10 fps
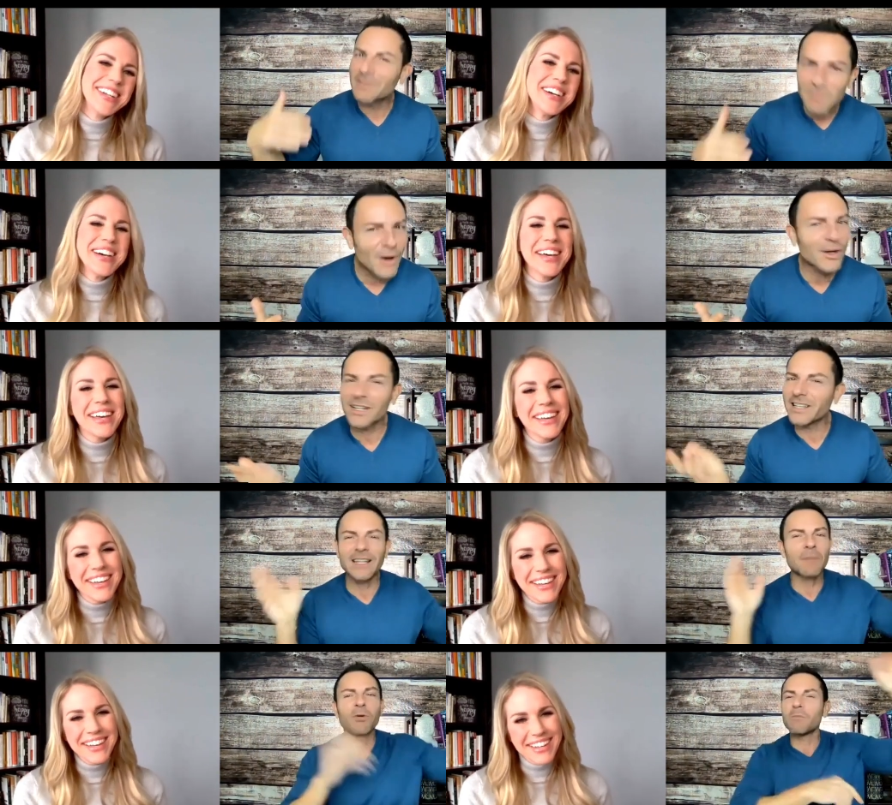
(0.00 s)
Speaker 1: smell good
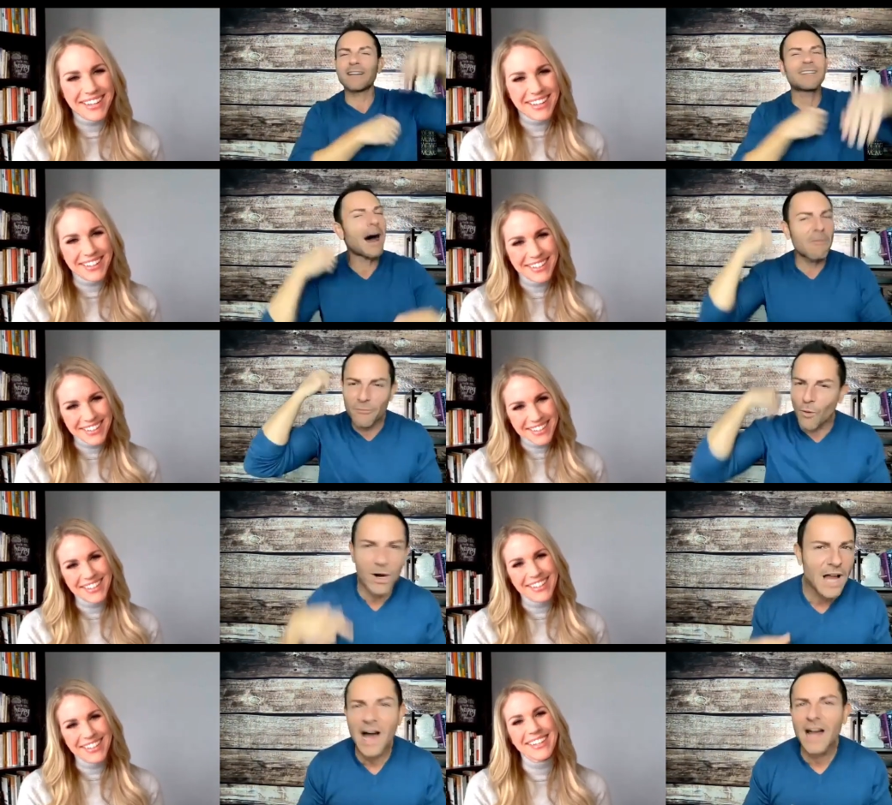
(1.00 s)
because I put my Tom
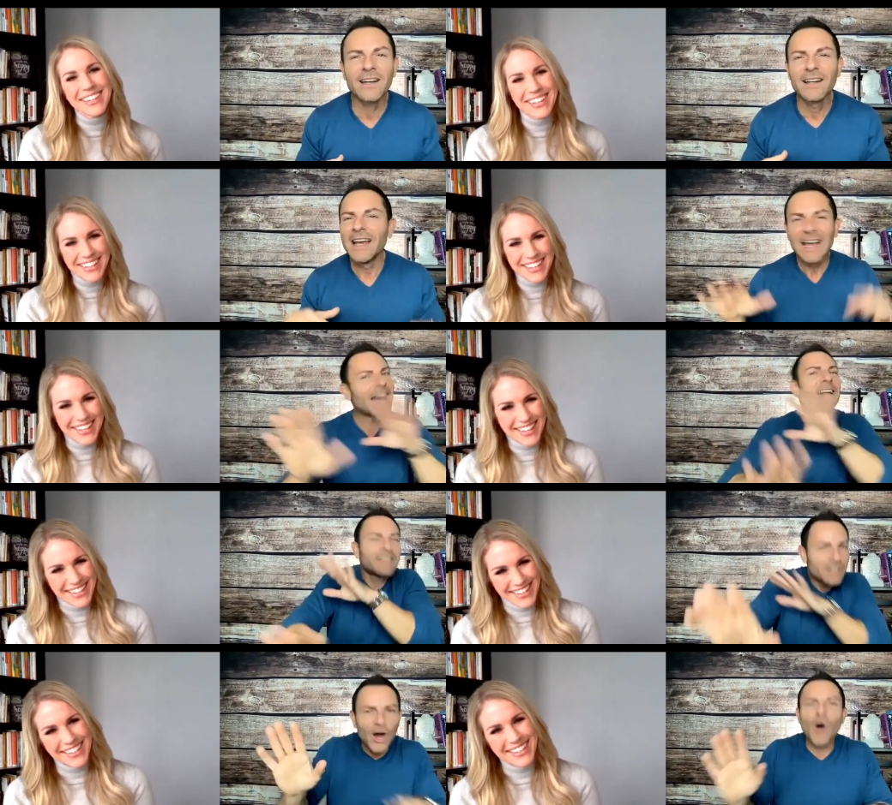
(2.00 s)
Ford on,
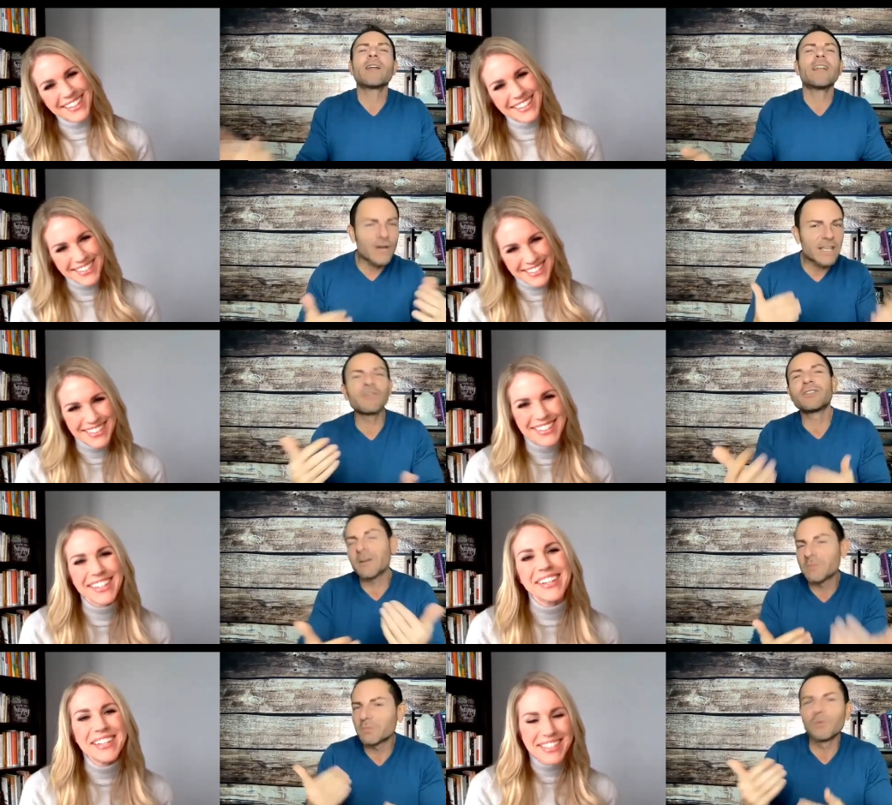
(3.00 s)
and you know, and I'll give you
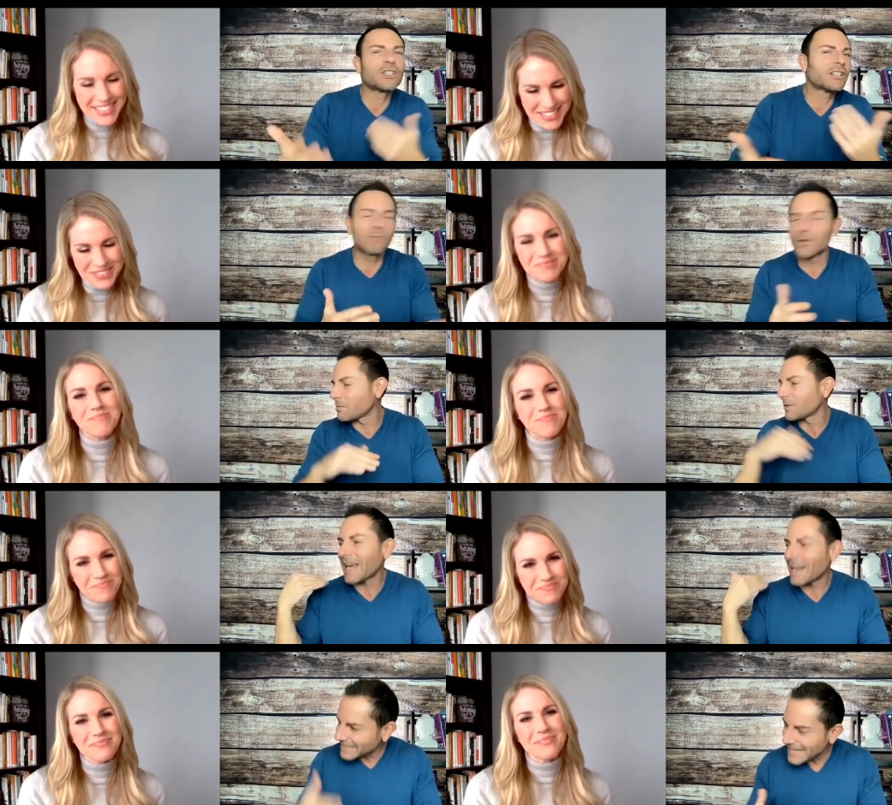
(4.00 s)
some smoochy smoochy, but
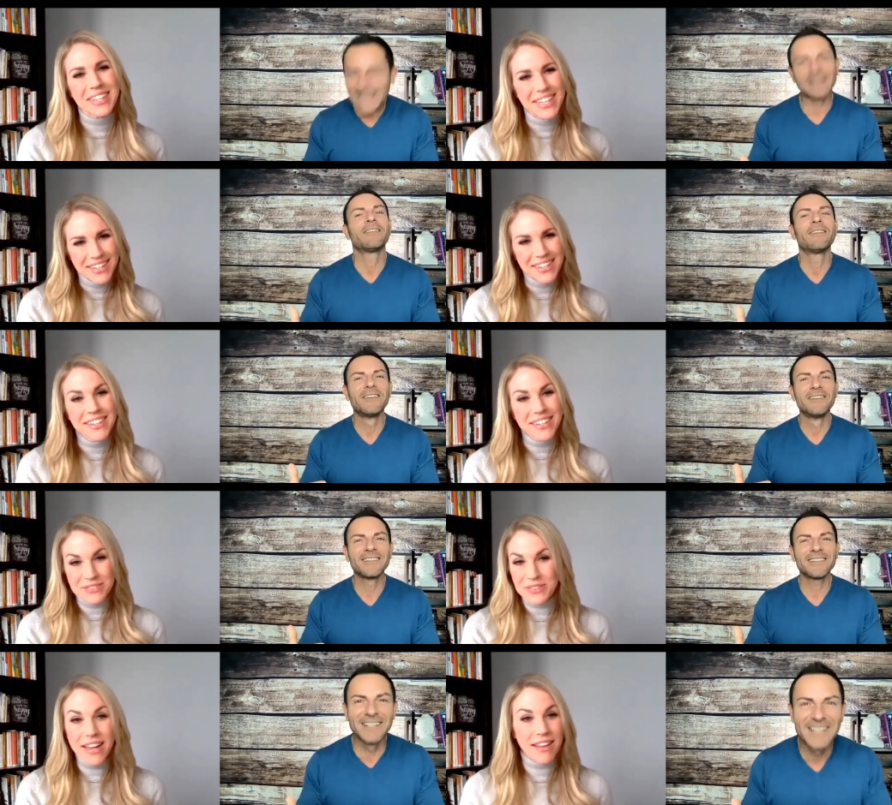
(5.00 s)
that is it.
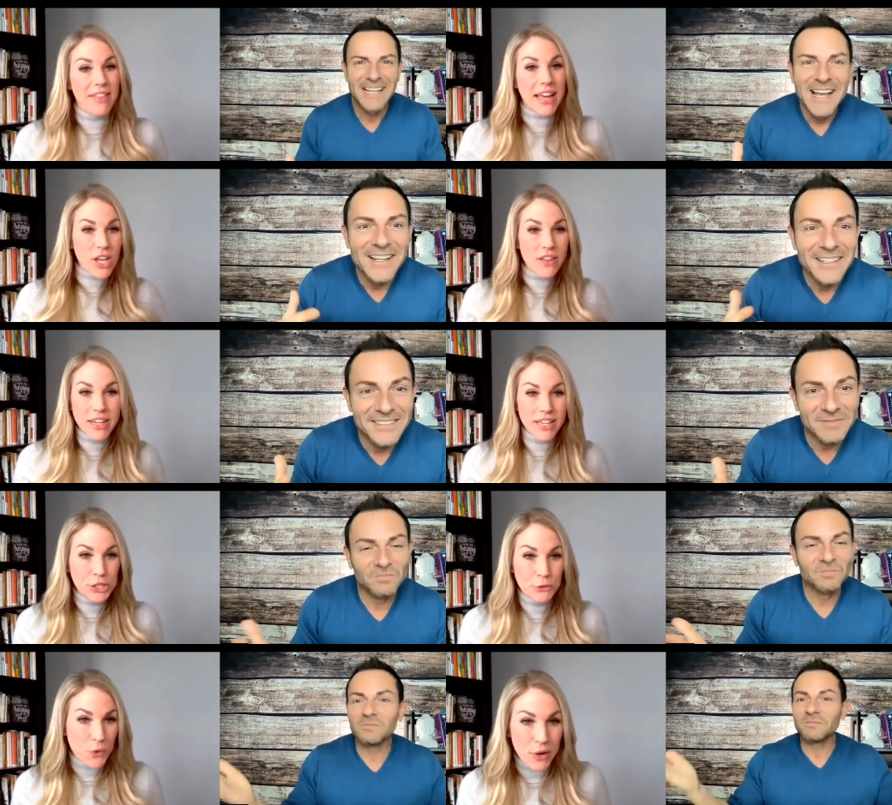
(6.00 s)
Speaker 2: Right? And that's all they need
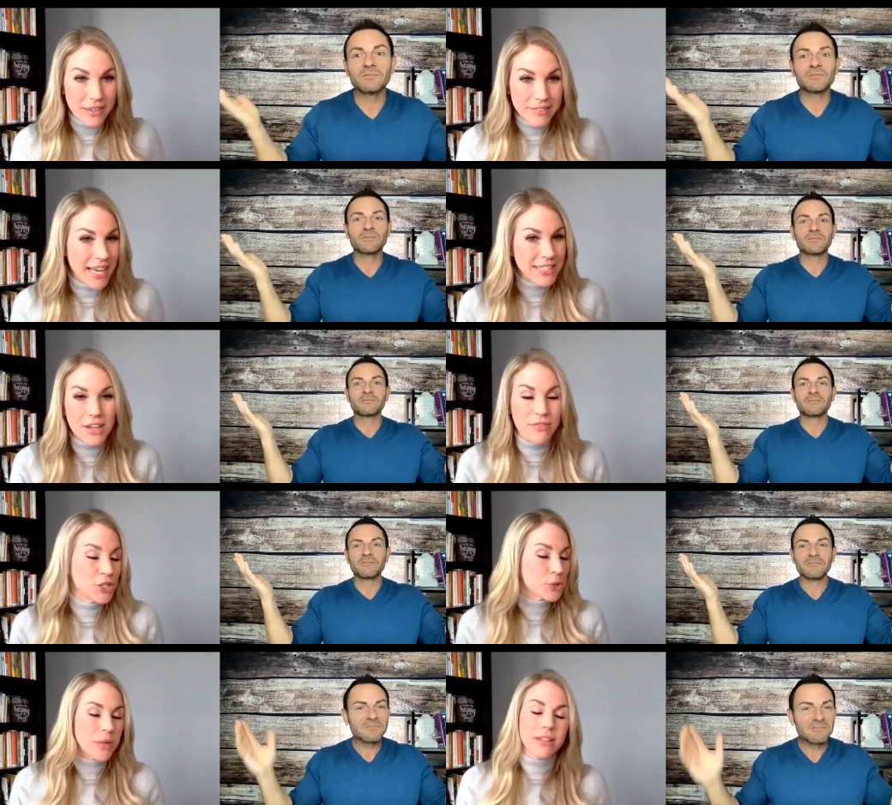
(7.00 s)
you for. That's how they
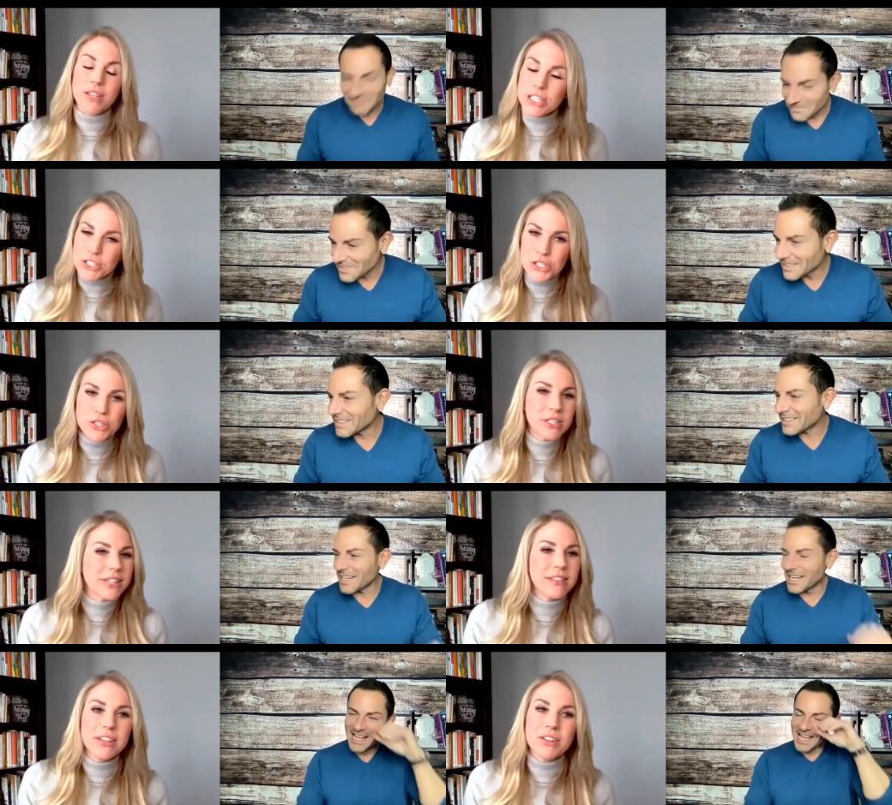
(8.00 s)
just want to look at you, get
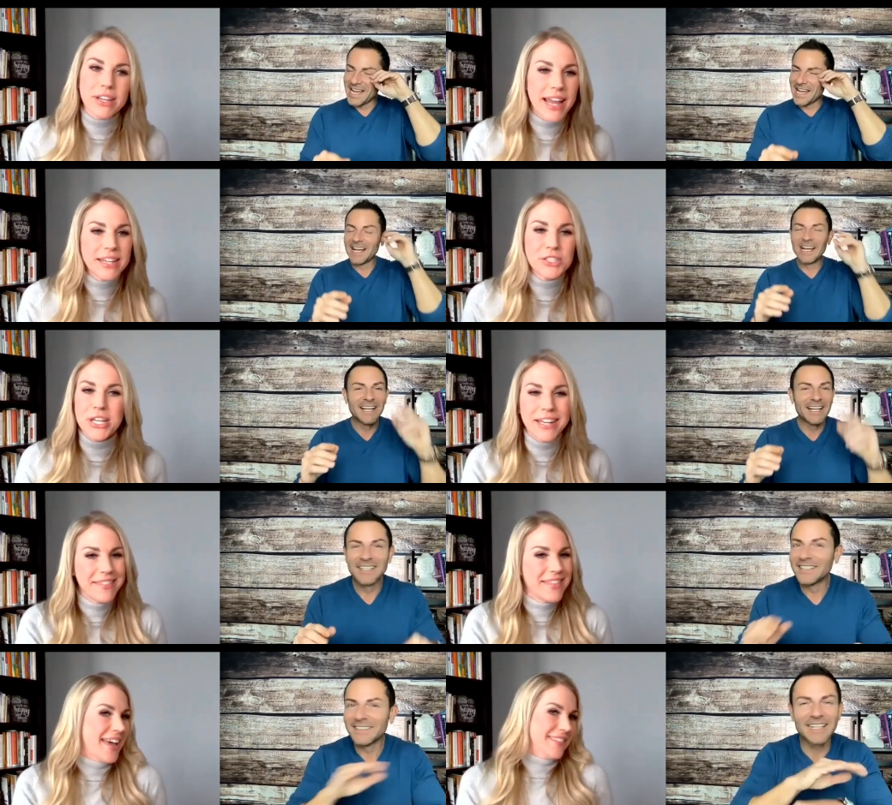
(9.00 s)
a little connection,
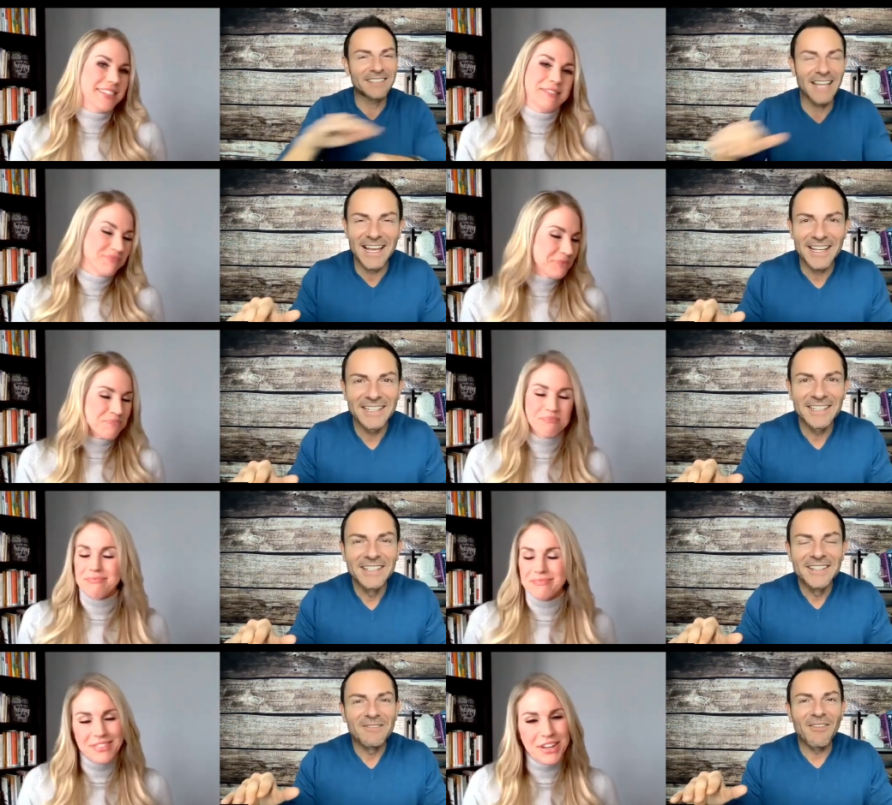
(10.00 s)
and then that's it.
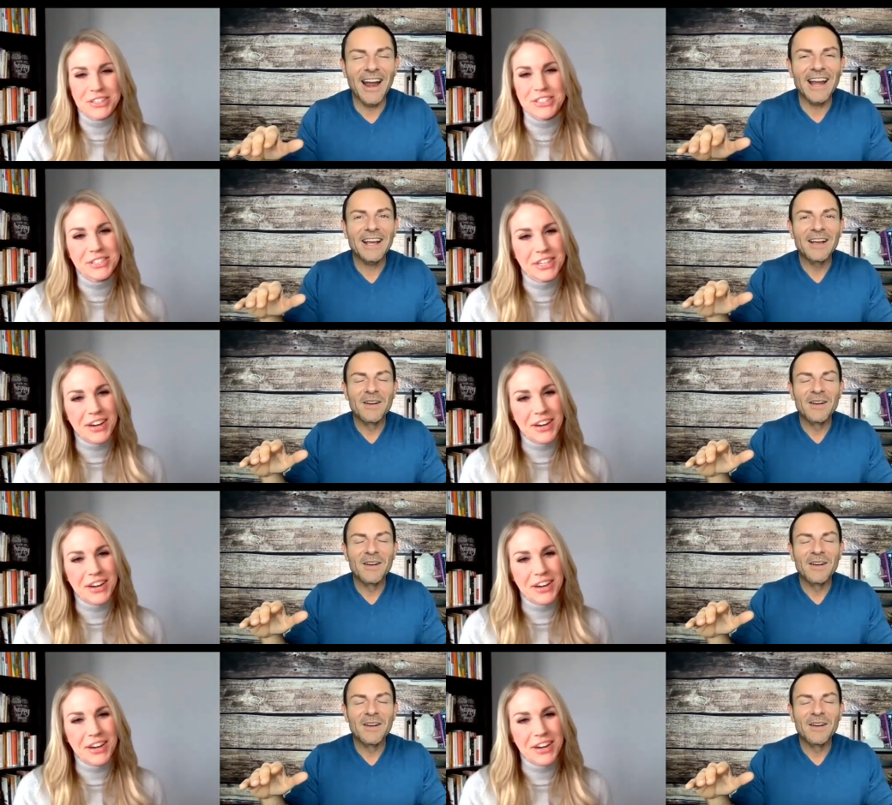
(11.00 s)
Right.